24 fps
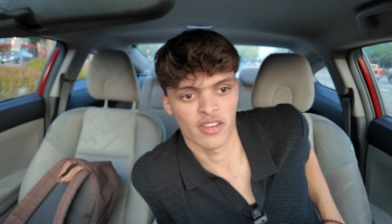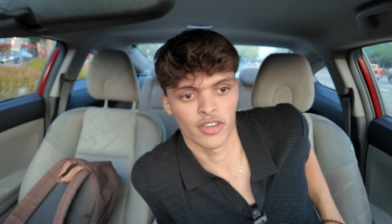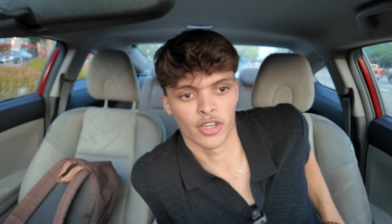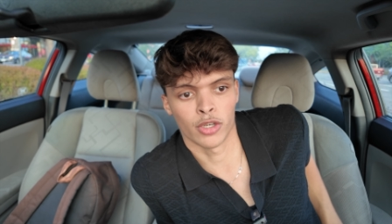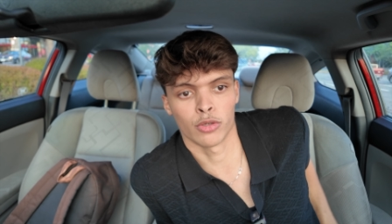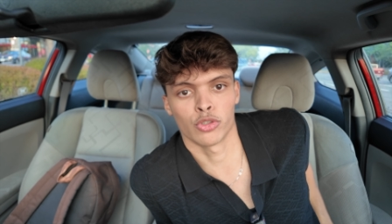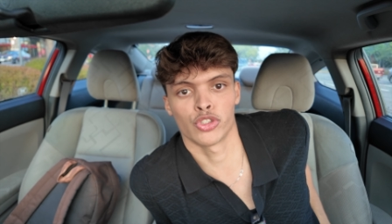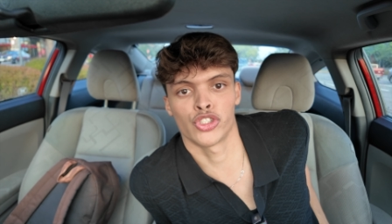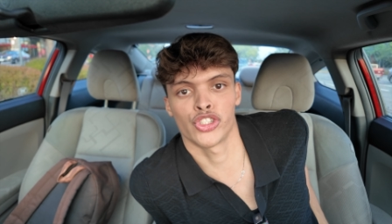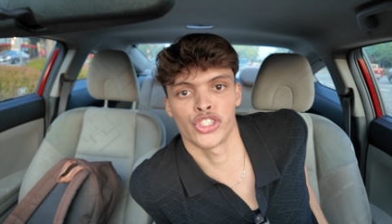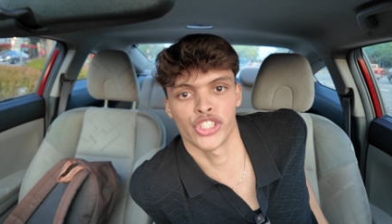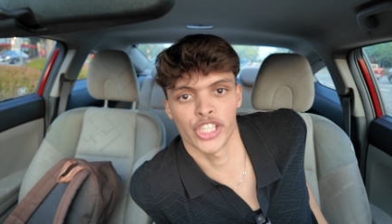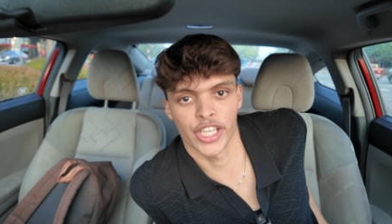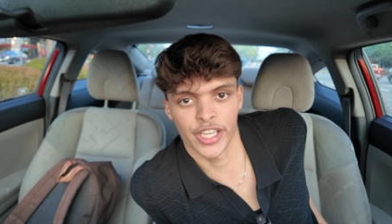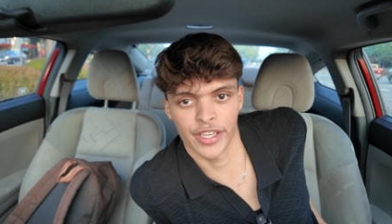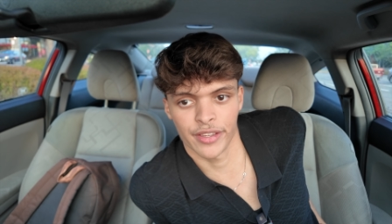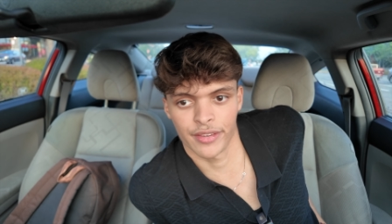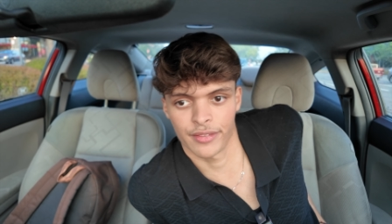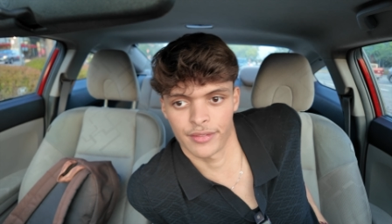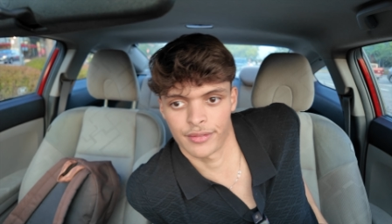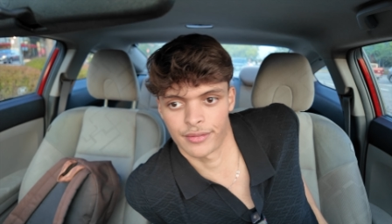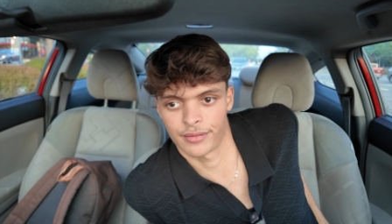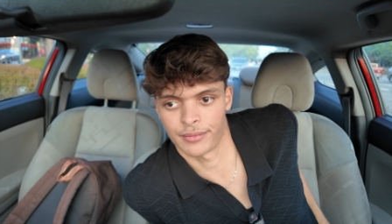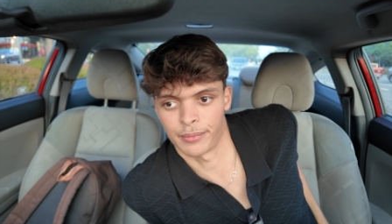No
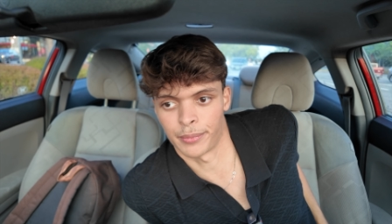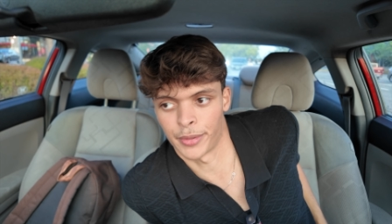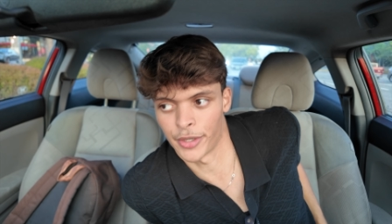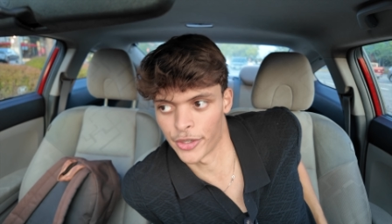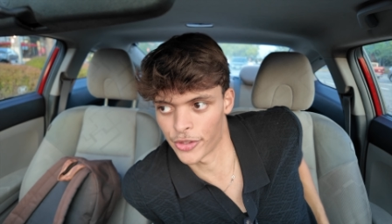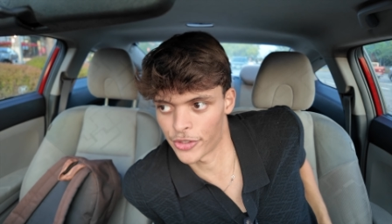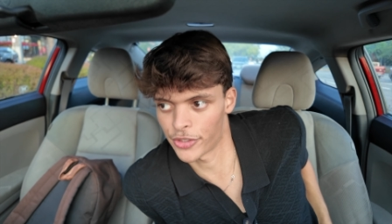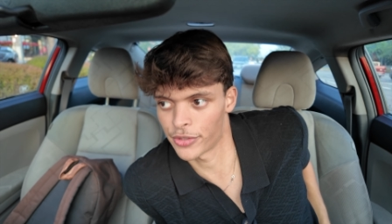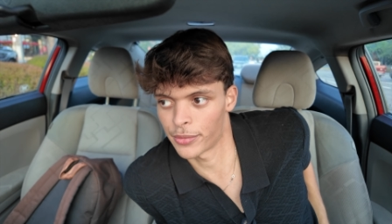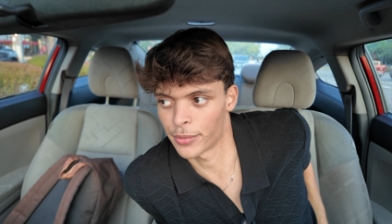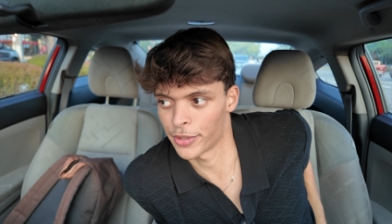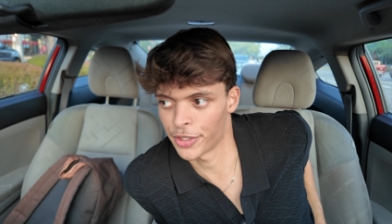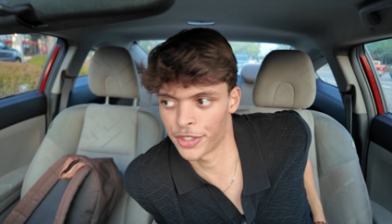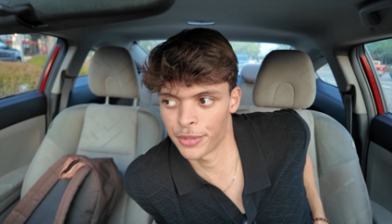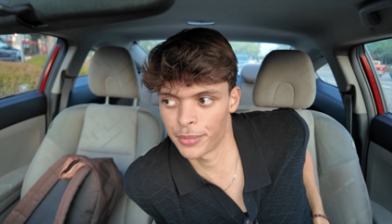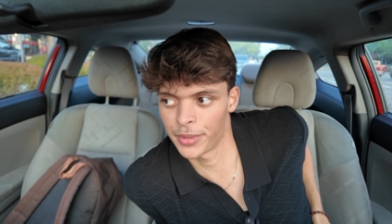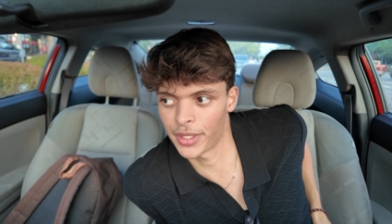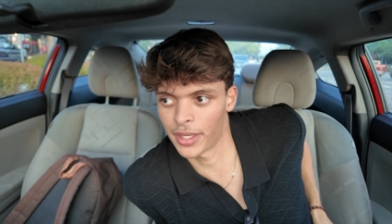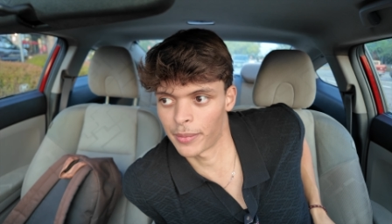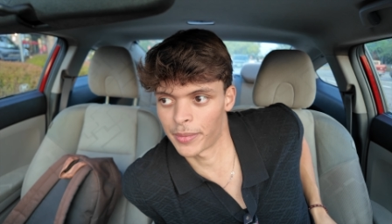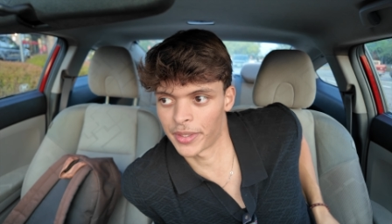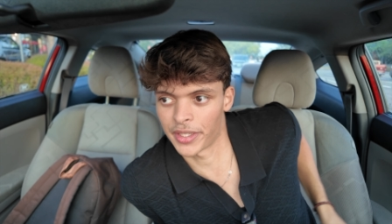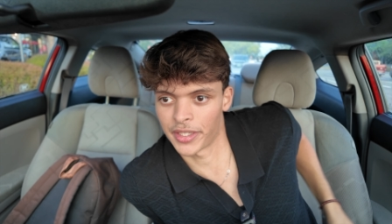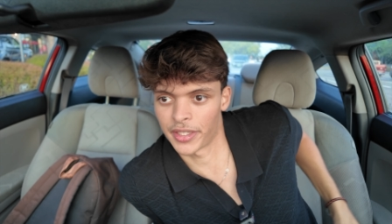shit, brother. What do you
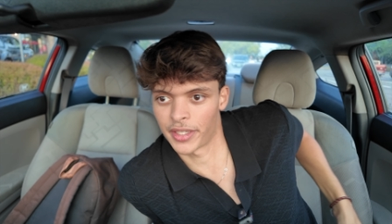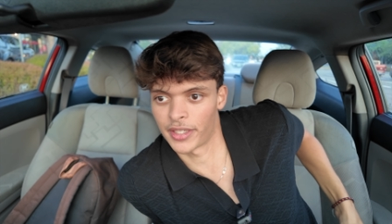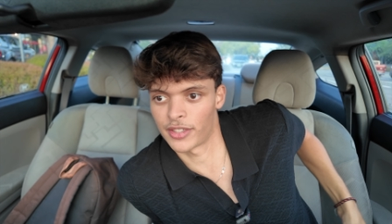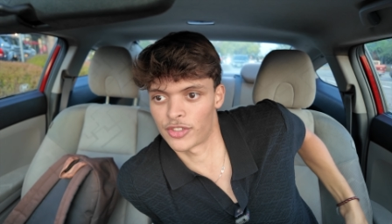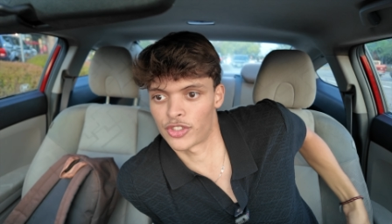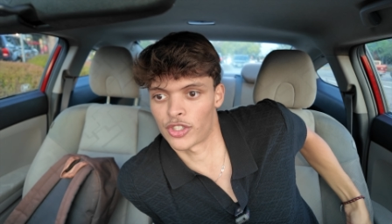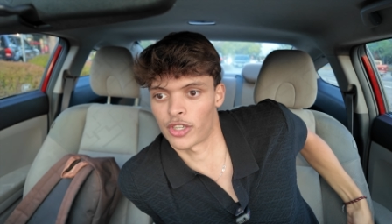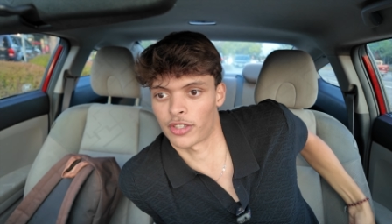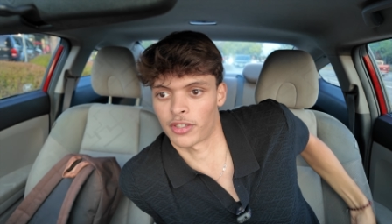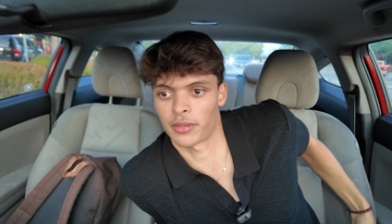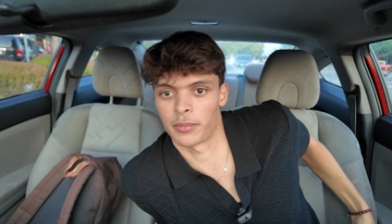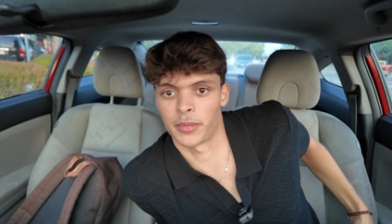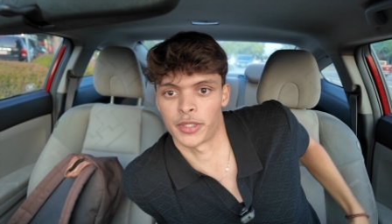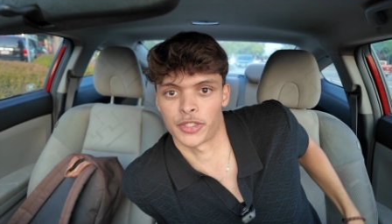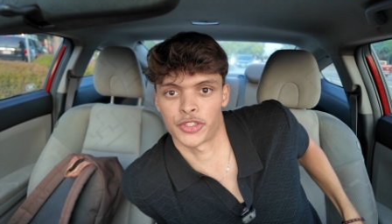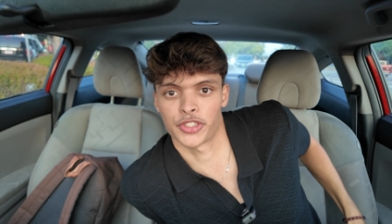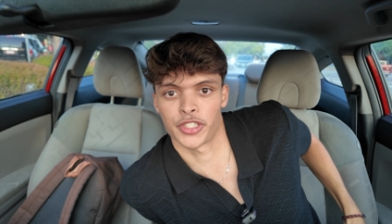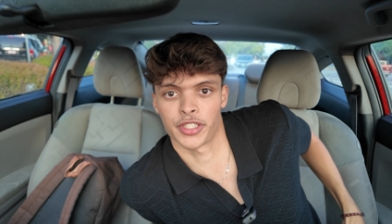mean I'm gonna get a chocolate